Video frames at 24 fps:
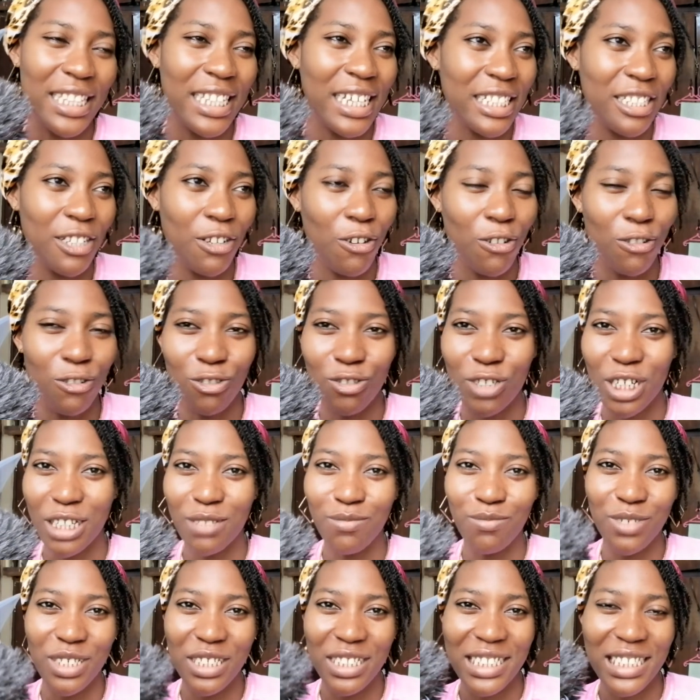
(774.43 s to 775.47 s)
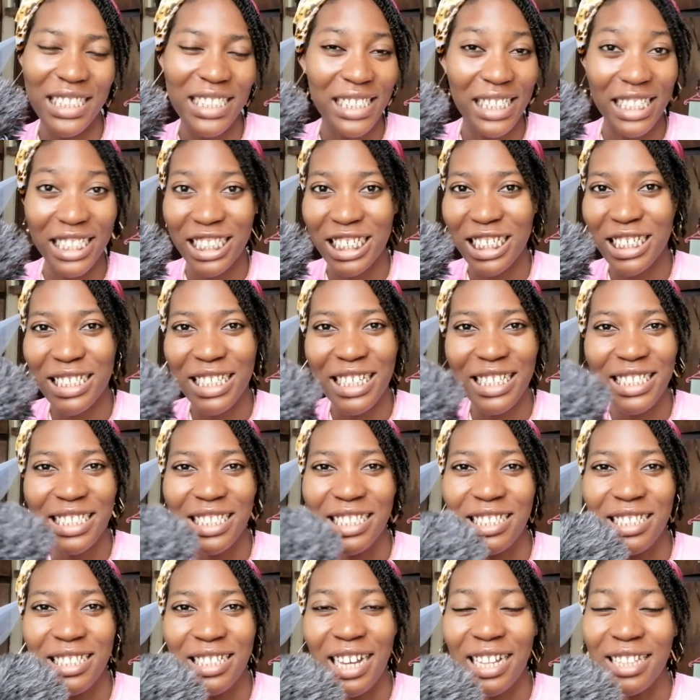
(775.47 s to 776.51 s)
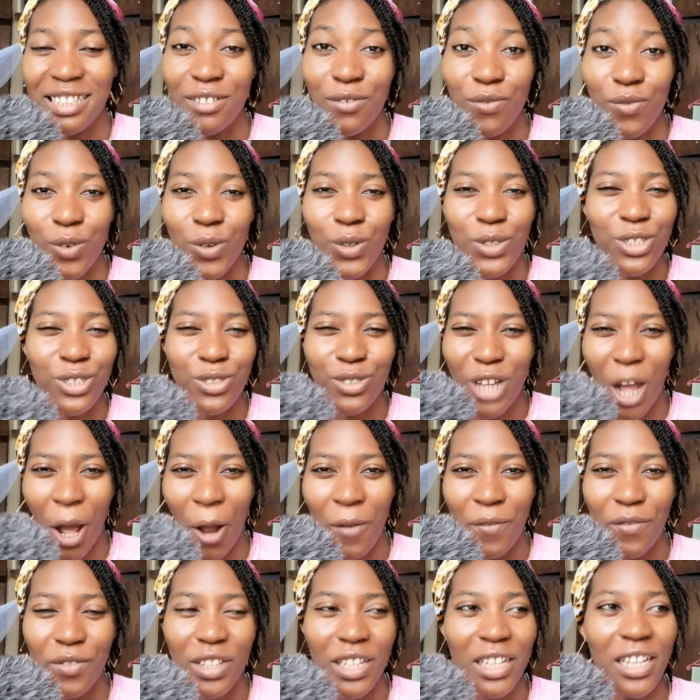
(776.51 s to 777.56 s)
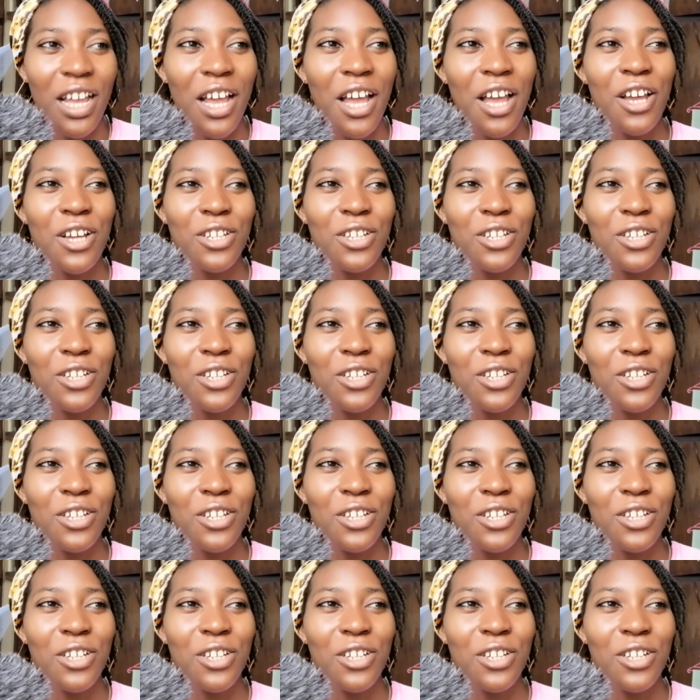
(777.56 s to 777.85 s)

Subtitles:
then the contract being this and she getting her divorce and that kind of thing.